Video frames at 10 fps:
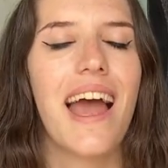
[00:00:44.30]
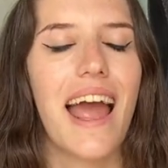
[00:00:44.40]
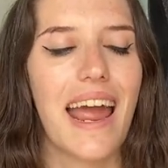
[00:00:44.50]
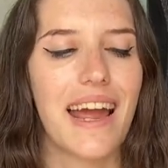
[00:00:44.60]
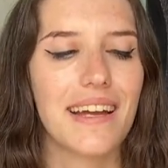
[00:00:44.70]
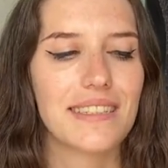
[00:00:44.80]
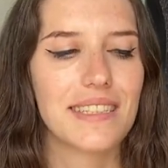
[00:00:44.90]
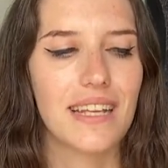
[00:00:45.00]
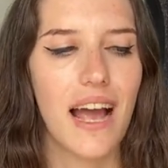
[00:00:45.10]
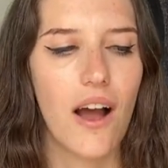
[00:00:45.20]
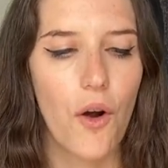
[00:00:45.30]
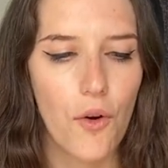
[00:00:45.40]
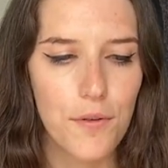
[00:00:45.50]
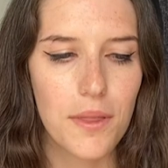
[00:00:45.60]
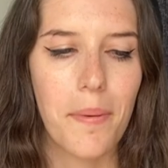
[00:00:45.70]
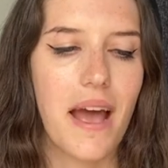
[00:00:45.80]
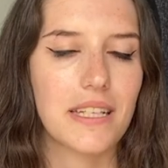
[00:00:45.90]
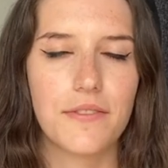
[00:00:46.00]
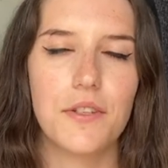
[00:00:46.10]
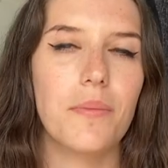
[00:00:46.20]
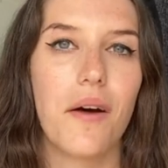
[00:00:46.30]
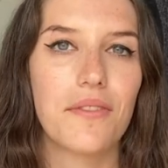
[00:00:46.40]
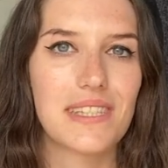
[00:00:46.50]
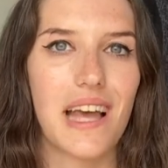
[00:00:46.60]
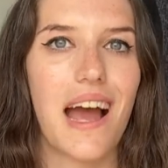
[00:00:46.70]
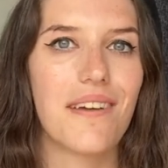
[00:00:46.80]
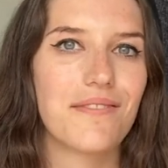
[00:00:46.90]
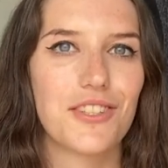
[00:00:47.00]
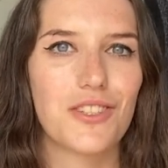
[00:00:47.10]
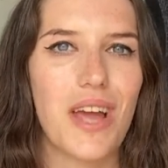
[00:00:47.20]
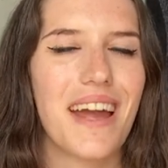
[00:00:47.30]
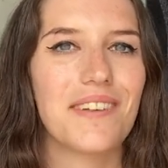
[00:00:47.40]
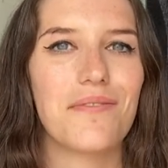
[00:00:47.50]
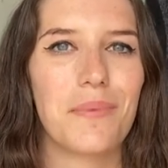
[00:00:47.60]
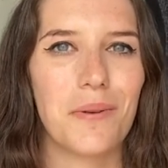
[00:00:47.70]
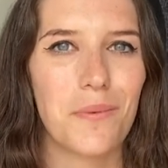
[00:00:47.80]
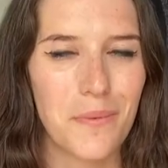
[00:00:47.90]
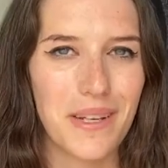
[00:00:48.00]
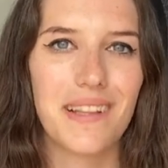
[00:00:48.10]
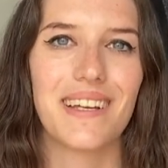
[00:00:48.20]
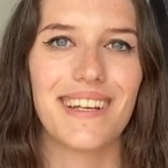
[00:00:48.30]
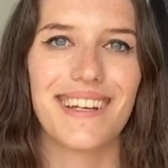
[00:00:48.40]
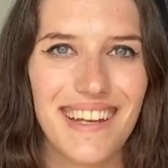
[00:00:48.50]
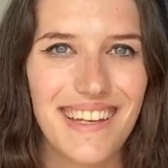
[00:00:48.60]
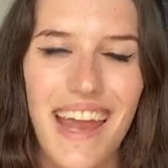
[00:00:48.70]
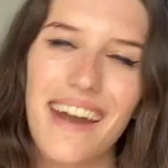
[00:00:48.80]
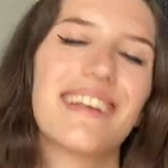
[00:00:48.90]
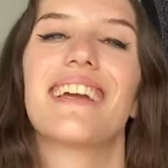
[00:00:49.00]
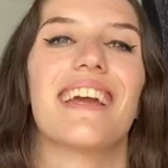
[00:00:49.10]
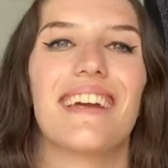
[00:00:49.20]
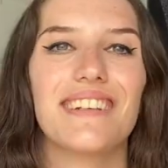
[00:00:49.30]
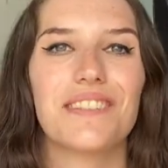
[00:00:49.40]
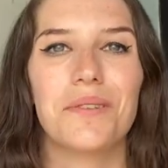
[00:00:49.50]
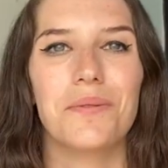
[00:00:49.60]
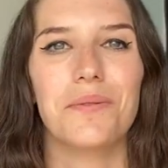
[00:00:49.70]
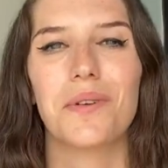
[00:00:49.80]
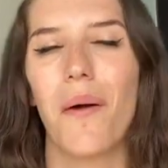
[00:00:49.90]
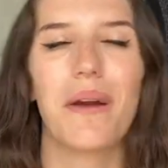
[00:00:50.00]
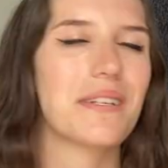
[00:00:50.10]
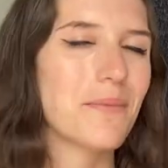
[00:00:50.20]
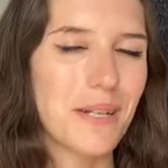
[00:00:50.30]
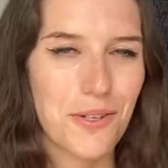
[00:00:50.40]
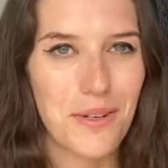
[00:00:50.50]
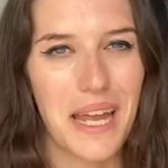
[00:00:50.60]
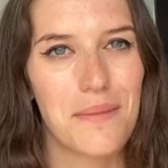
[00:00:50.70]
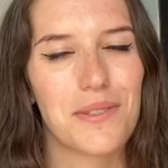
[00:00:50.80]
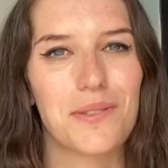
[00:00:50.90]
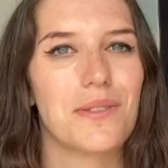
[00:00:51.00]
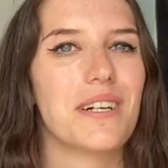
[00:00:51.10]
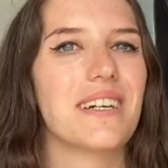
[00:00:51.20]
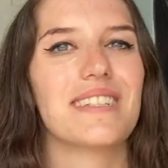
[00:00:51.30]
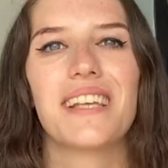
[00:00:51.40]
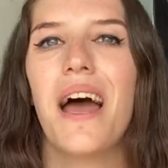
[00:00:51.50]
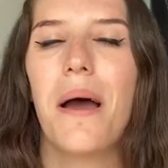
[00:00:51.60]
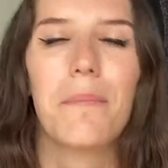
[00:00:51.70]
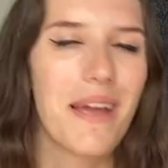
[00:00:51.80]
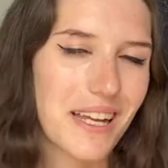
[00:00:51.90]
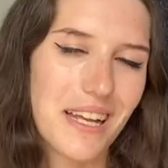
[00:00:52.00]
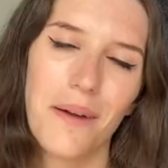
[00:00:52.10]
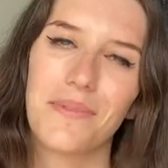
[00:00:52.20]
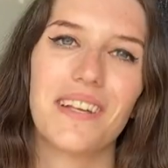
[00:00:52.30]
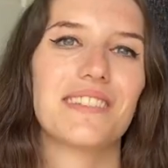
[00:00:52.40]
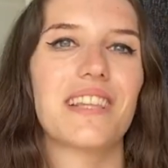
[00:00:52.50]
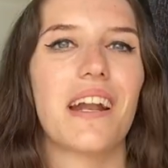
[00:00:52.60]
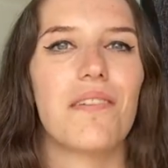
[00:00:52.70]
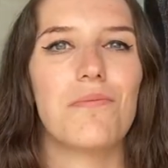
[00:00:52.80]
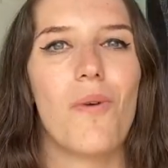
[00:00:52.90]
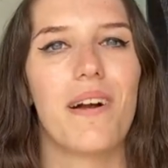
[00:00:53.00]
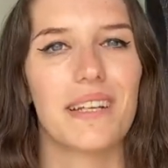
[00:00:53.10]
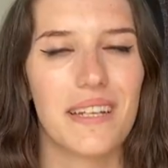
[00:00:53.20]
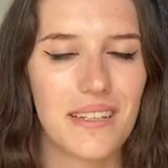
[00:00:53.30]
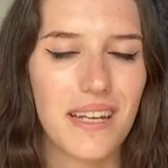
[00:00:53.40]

and over the past few months, I've just kind of been really getting into going to retro game stores, picking up things that I've wanted,